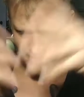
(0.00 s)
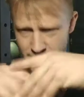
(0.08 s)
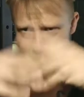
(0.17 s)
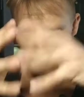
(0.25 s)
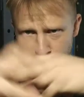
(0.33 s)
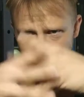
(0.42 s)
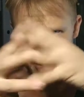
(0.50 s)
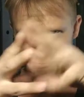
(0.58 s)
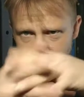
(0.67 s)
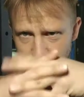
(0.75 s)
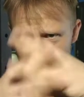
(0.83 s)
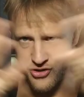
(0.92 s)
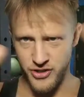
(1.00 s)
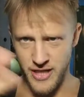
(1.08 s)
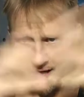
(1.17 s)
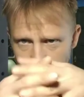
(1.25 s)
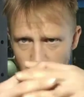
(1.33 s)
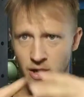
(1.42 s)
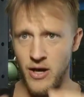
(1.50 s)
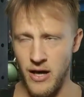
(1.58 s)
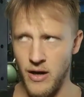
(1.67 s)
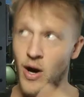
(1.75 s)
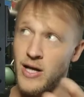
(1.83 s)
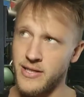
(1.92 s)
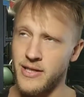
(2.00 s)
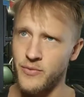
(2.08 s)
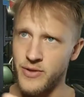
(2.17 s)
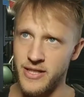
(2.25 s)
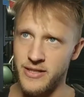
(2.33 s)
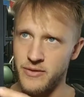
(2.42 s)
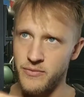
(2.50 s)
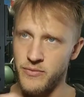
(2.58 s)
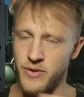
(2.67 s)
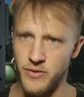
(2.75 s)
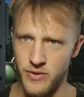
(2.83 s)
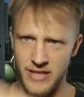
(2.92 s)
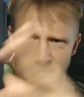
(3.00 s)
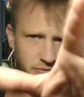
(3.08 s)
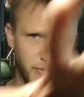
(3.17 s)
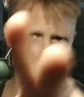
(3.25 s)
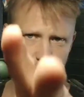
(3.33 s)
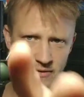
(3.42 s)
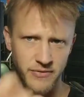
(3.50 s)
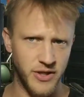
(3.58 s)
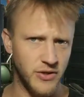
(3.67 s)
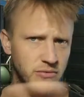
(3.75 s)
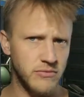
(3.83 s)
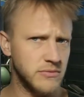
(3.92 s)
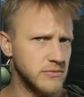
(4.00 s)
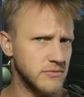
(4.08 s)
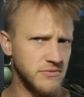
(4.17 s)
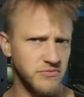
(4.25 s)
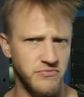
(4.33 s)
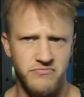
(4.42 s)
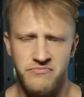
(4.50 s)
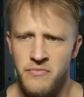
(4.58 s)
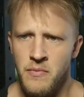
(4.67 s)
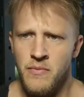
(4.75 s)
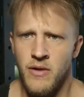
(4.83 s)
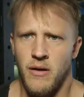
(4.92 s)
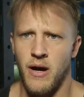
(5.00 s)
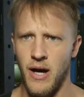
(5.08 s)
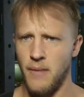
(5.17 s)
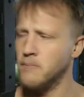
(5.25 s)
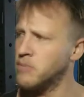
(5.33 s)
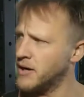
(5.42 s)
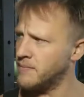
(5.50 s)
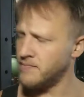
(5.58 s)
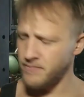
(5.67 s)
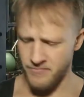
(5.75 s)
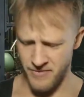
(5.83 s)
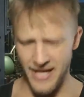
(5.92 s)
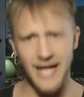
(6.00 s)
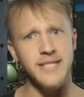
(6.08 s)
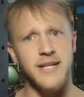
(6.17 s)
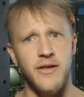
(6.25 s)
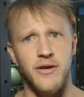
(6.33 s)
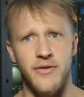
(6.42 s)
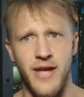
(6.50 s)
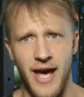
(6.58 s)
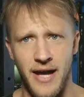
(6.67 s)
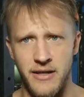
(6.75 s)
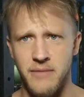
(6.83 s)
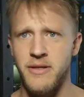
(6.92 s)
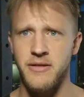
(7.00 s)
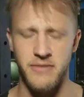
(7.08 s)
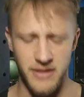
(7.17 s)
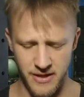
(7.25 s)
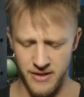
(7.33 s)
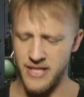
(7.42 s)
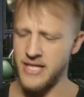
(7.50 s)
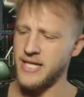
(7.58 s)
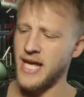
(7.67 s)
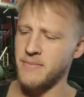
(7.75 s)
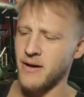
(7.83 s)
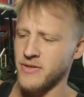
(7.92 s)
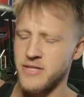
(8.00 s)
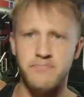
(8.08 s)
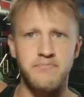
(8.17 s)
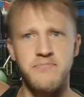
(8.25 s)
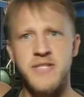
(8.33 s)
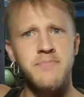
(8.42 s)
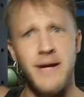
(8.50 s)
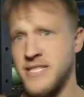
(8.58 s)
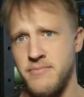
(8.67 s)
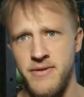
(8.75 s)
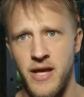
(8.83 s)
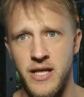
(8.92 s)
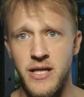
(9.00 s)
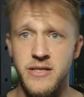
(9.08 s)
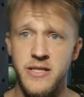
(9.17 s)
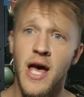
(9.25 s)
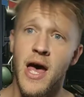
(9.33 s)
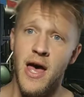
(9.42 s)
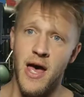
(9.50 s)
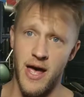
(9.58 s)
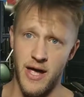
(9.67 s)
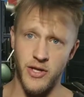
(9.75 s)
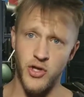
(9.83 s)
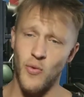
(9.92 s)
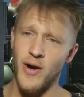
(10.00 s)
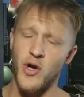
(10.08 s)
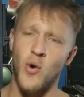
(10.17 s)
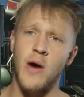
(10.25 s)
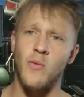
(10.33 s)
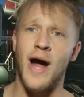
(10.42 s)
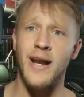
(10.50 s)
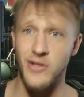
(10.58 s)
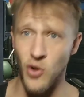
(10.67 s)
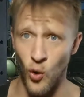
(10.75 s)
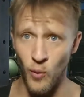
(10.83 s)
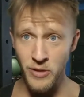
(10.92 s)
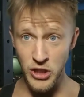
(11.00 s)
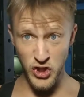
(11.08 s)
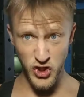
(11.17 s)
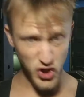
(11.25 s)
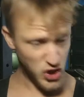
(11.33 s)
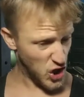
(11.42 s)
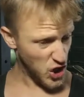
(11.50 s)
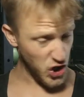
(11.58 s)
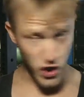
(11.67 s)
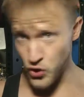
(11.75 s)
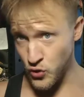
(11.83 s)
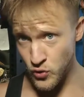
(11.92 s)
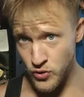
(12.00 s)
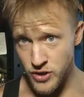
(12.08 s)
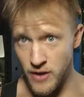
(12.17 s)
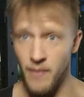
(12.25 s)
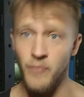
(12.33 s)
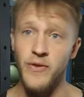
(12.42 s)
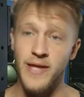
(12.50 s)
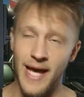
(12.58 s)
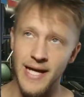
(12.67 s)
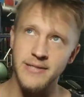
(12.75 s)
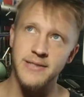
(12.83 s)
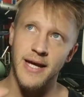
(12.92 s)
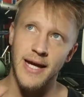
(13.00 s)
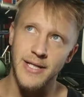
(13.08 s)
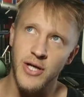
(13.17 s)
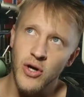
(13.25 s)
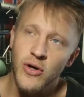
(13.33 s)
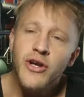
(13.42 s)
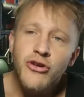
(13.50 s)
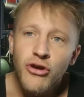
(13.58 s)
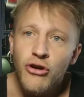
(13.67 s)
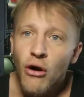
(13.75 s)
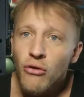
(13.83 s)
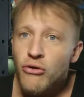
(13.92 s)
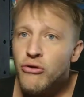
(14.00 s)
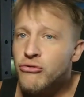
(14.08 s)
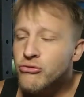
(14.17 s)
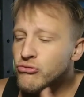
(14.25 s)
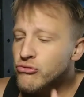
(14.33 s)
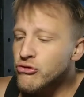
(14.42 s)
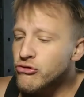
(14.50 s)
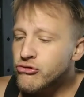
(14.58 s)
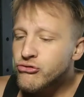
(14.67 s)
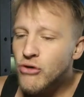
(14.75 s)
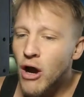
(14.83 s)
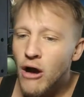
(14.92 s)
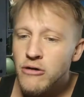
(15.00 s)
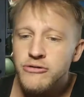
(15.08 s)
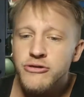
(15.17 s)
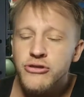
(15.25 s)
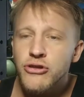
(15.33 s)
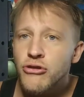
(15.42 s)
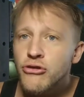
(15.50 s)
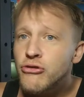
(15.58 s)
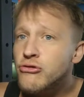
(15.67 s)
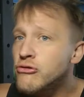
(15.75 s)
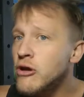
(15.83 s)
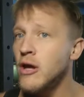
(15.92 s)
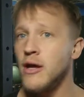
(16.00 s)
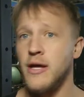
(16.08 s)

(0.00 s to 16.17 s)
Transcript: like this perfect genetic. Uh, I'll tell you what they did. That's for a different video. Mm. Uh, but they got together and they had him, and, and he came out the specimen that he is. And you want to know why Ronnie Coleman is just huge. Yes, I know he did all these these drugs. He did this and